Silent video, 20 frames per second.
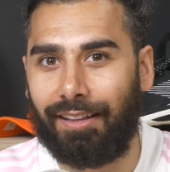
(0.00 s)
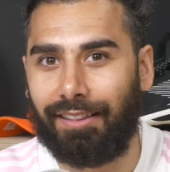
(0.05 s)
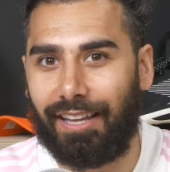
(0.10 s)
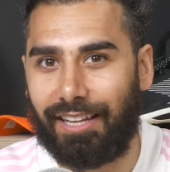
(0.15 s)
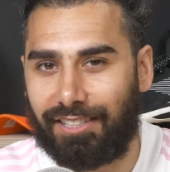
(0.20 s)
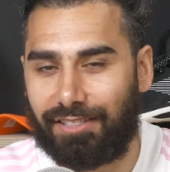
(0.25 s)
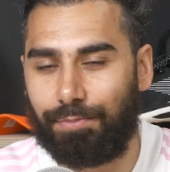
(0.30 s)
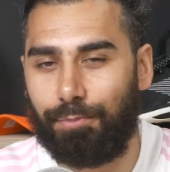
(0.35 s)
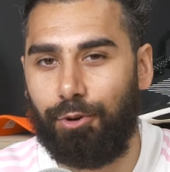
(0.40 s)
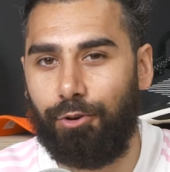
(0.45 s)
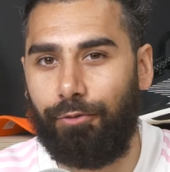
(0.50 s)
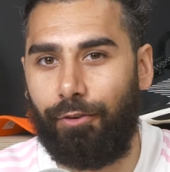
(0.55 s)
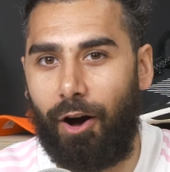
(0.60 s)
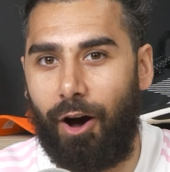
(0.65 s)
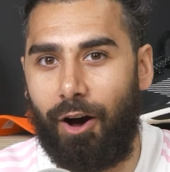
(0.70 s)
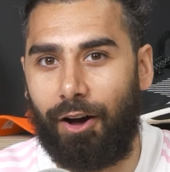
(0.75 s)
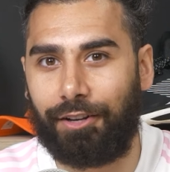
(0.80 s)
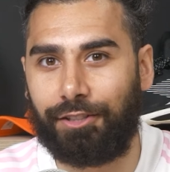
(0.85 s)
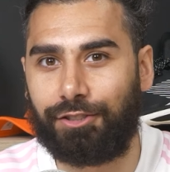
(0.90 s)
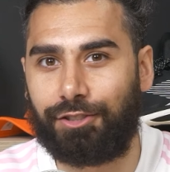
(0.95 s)
Let's move
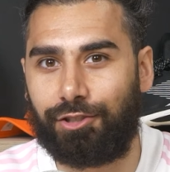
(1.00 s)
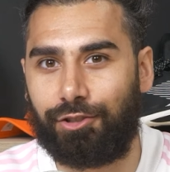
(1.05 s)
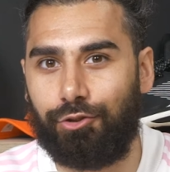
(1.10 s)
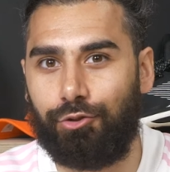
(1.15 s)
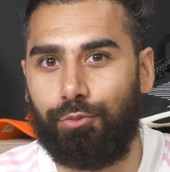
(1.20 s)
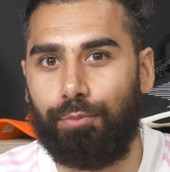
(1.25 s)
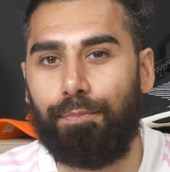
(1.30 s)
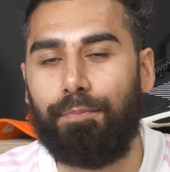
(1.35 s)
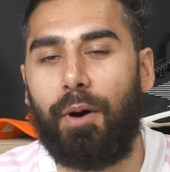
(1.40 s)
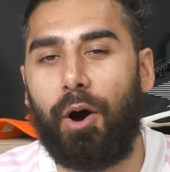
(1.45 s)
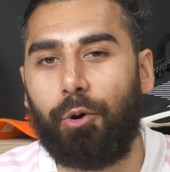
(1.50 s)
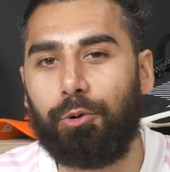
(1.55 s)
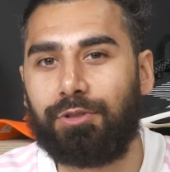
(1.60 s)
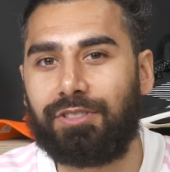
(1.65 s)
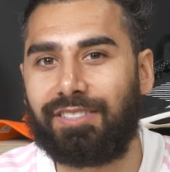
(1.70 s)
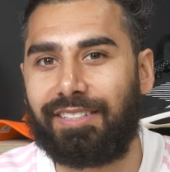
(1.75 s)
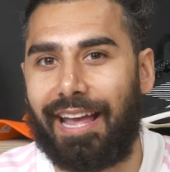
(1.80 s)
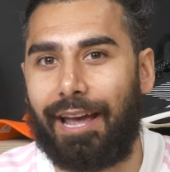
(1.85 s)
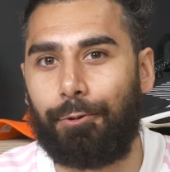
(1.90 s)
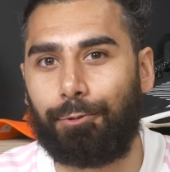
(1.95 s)
on to
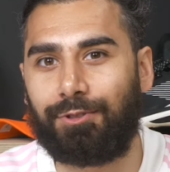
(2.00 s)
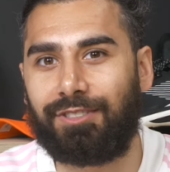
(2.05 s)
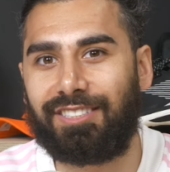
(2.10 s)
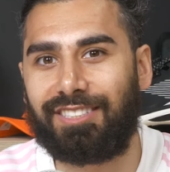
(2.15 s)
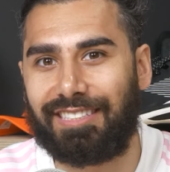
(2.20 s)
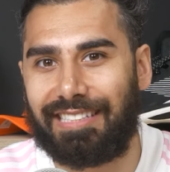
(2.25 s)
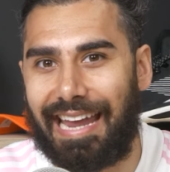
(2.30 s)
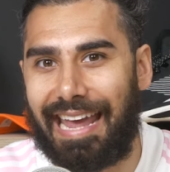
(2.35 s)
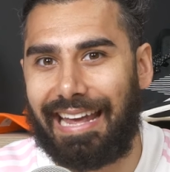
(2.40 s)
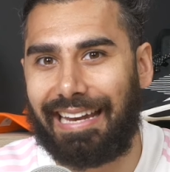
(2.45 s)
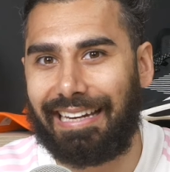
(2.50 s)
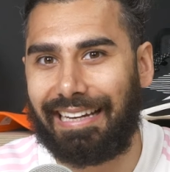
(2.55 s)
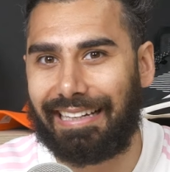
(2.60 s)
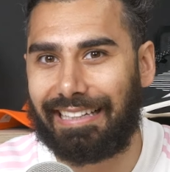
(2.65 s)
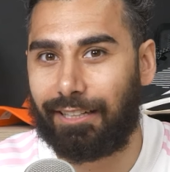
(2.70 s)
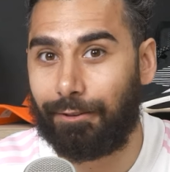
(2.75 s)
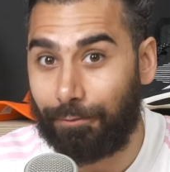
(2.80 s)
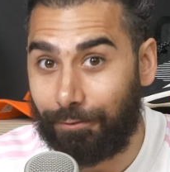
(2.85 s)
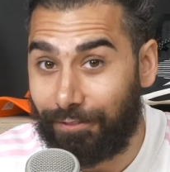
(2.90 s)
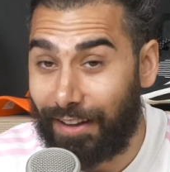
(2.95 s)
most
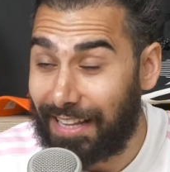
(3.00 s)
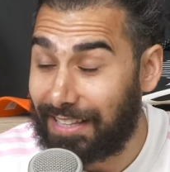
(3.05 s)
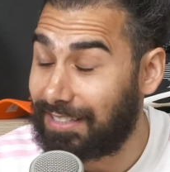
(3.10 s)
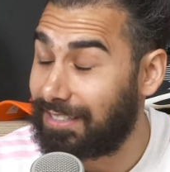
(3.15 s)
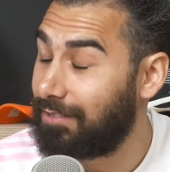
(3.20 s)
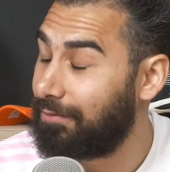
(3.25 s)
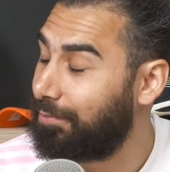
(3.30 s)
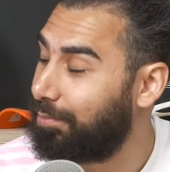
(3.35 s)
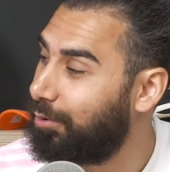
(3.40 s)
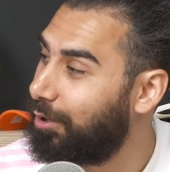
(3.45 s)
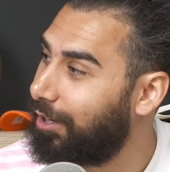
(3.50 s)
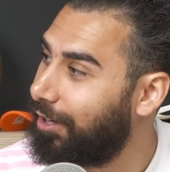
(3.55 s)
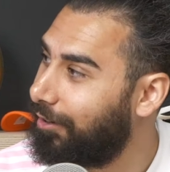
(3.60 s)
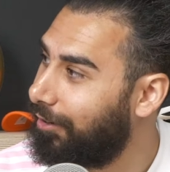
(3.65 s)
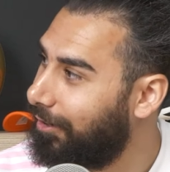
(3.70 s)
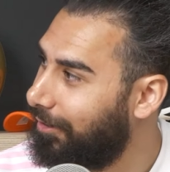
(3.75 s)
outstanding defensive player.